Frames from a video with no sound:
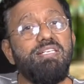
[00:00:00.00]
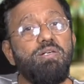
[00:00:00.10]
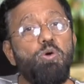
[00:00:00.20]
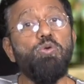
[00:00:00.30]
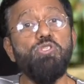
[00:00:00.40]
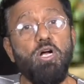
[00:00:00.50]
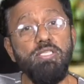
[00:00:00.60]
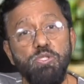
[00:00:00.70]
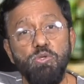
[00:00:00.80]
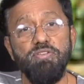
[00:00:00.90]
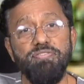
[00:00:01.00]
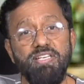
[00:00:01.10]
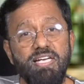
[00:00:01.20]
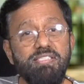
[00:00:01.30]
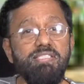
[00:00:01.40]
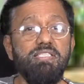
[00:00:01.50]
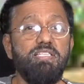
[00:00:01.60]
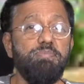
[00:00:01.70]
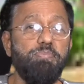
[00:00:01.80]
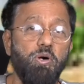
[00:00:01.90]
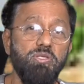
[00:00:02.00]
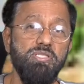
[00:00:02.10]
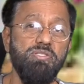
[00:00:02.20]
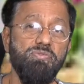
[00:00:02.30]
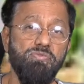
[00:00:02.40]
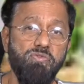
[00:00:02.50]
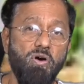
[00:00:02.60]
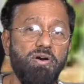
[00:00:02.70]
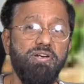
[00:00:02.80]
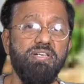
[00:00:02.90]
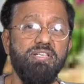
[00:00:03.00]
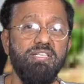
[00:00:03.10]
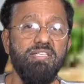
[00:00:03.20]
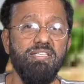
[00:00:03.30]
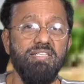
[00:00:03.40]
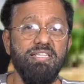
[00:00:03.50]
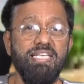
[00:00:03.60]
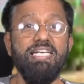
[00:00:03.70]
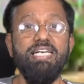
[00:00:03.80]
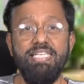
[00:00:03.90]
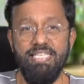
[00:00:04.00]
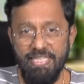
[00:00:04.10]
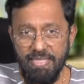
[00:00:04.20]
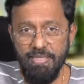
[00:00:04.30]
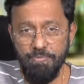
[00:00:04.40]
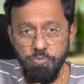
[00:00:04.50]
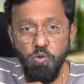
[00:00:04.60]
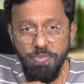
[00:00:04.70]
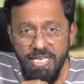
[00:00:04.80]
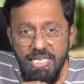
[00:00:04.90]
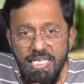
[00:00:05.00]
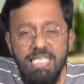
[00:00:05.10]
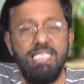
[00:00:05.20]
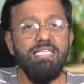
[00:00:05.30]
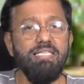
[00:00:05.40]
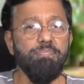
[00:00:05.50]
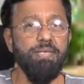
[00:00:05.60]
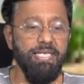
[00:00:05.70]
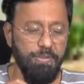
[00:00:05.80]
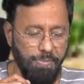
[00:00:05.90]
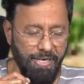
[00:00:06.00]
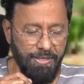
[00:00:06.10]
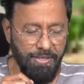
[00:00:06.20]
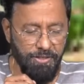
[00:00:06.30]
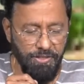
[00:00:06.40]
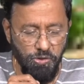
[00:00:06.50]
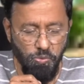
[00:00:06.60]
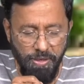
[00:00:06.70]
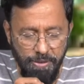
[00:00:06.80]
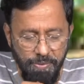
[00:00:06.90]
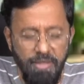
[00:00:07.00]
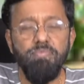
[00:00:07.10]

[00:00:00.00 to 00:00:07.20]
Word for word: who's also the financier boss for the girl Bhumi played by Ritu Varma,